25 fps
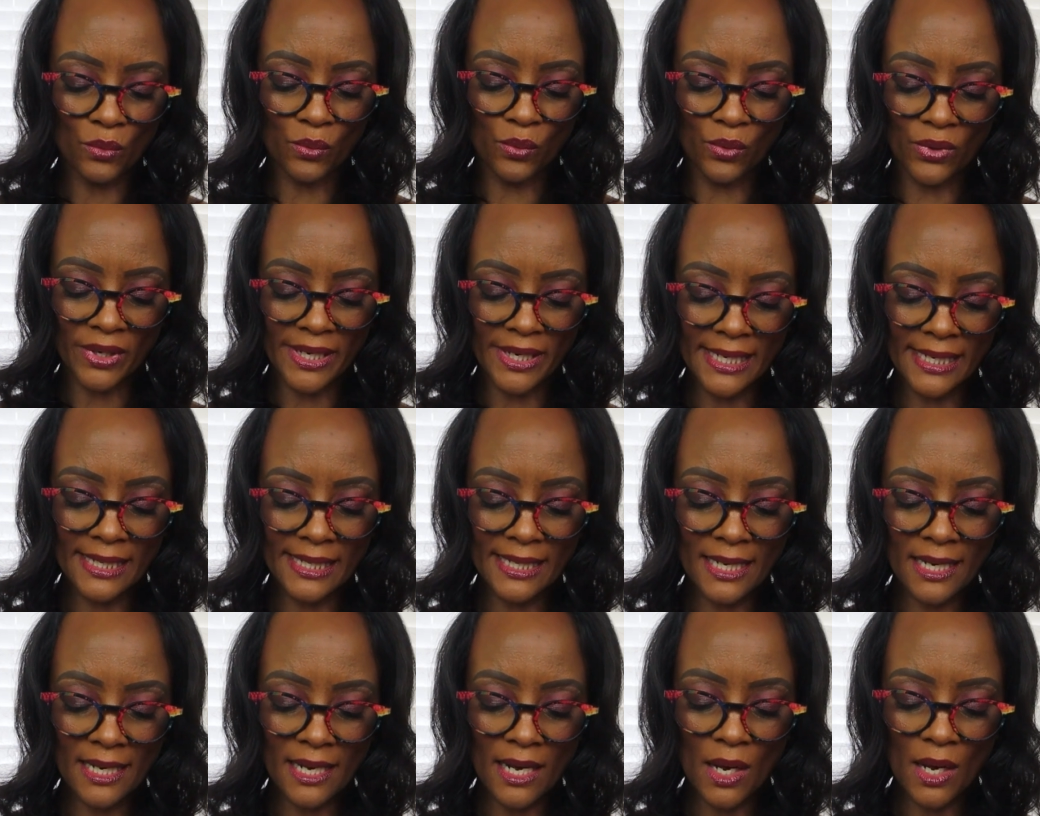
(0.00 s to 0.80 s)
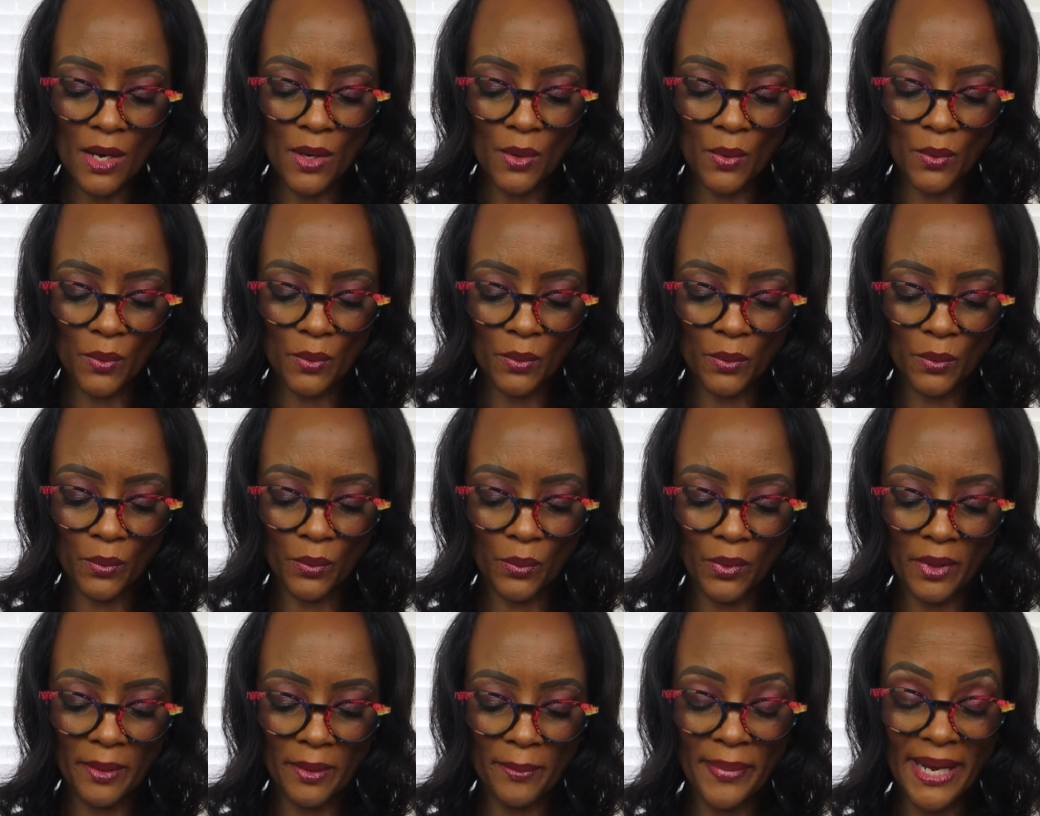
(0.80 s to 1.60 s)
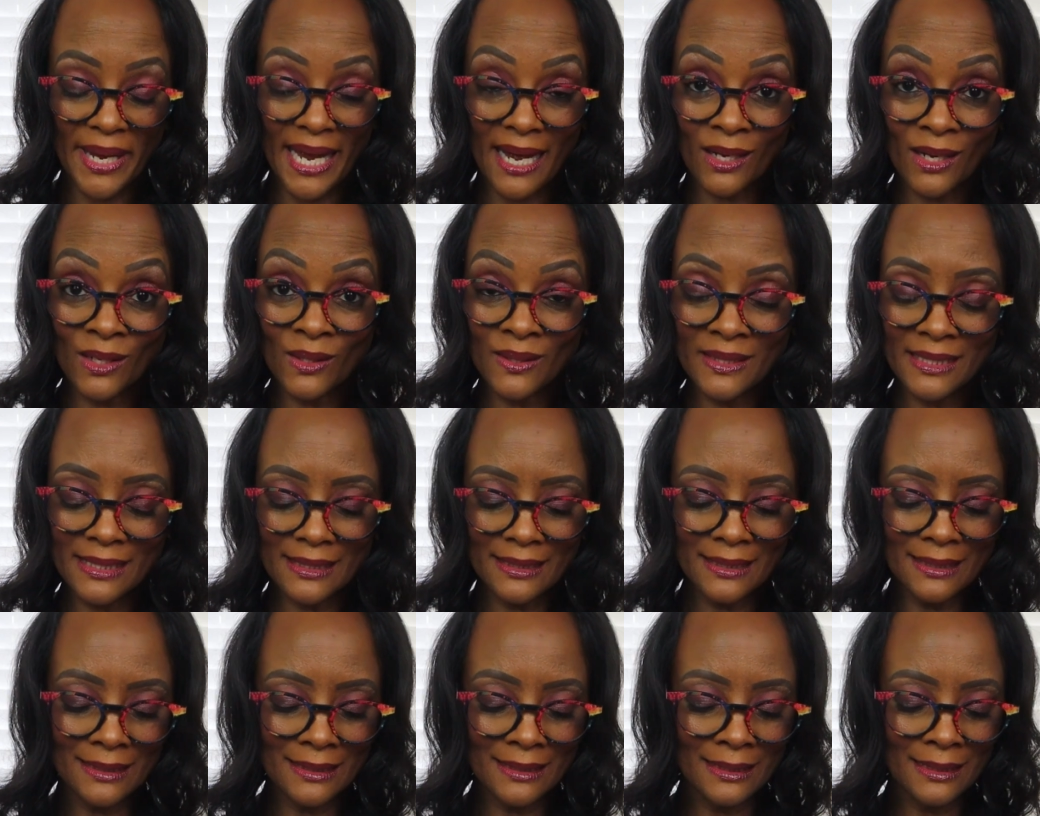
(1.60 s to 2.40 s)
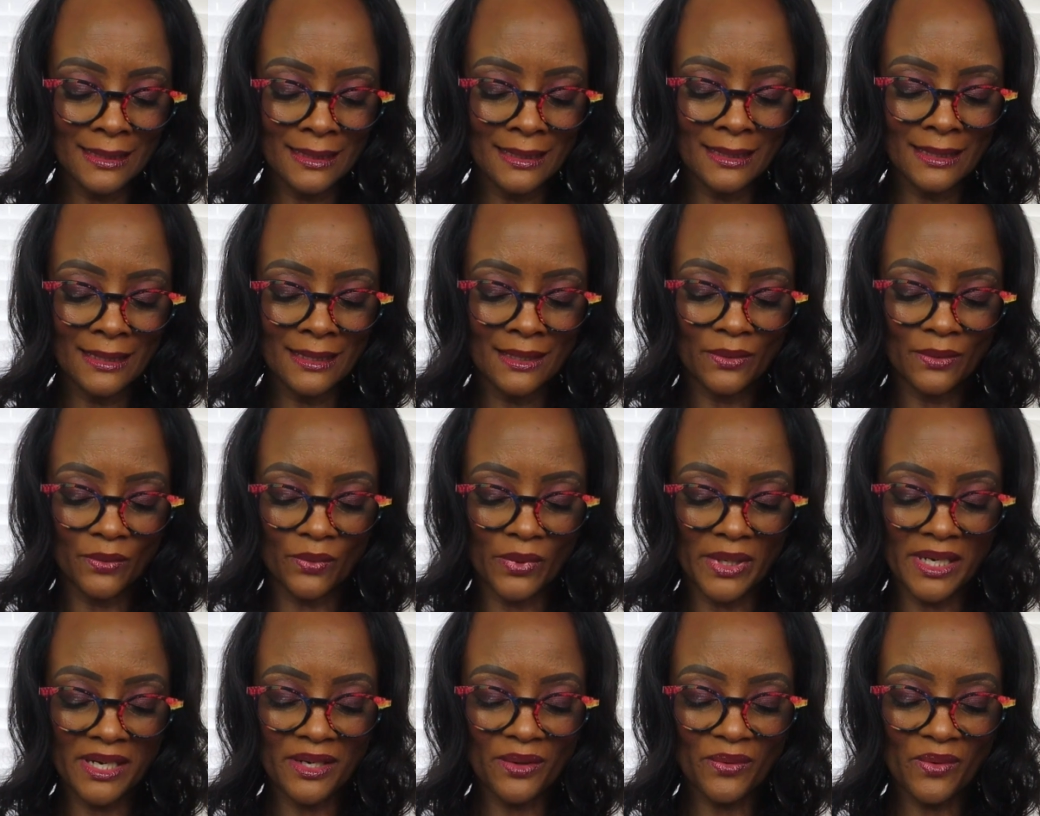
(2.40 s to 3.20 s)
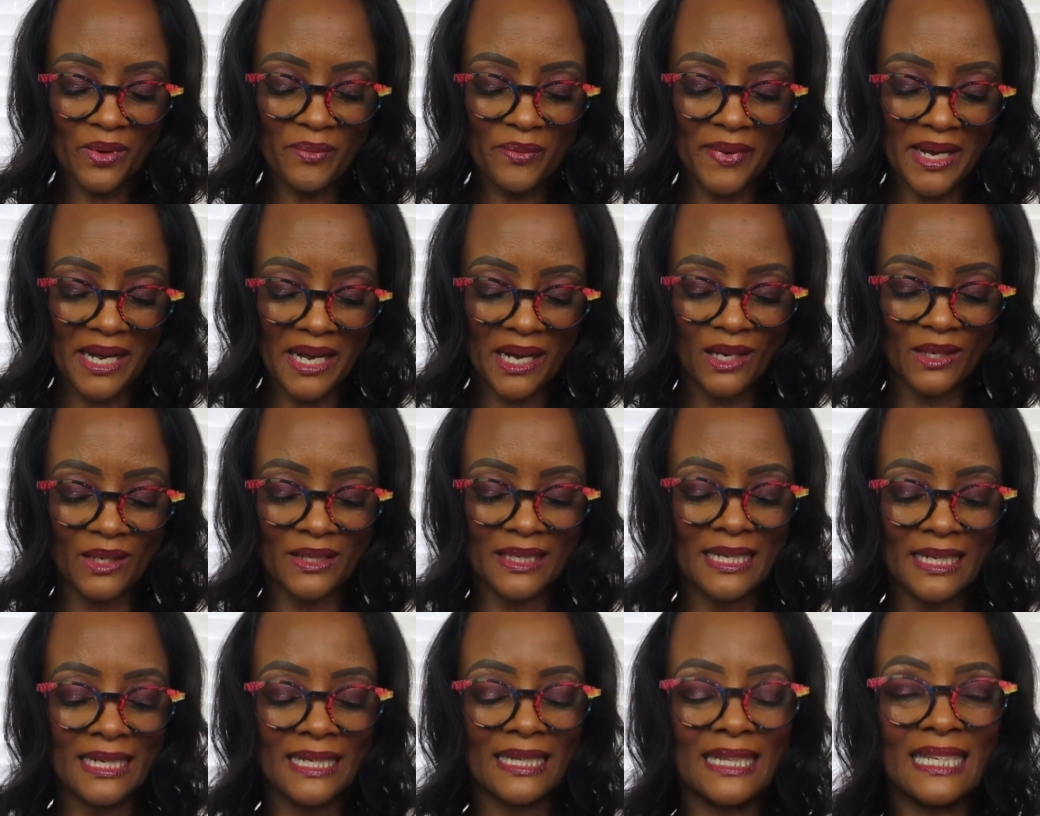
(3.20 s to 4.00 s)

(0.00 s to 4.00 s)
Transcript: Reina Rebelde. Reina Rebelde.